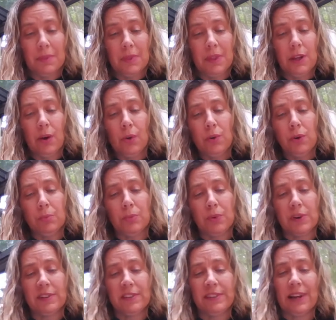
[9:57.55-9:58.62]
The older
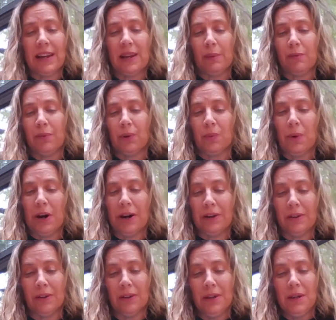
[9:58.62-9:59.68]
boys sat up for a
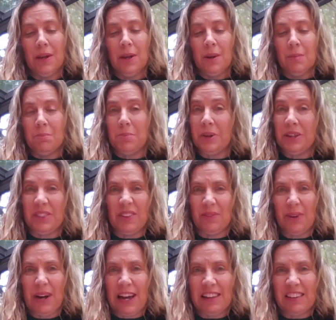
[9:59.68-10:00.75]
while, But the
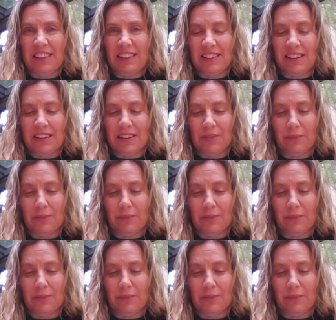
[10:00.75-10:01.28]
rats didn't